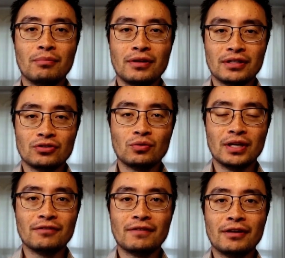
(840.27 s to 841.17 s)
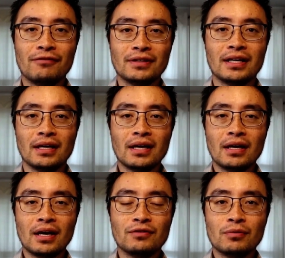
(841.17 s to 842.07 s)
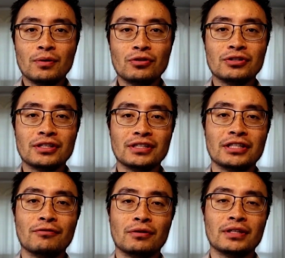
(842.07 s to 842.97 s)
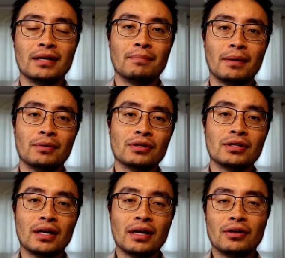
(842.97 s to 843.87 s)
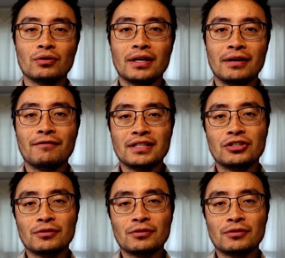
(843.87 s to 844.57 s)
within 25 feet of your most successful team members during investor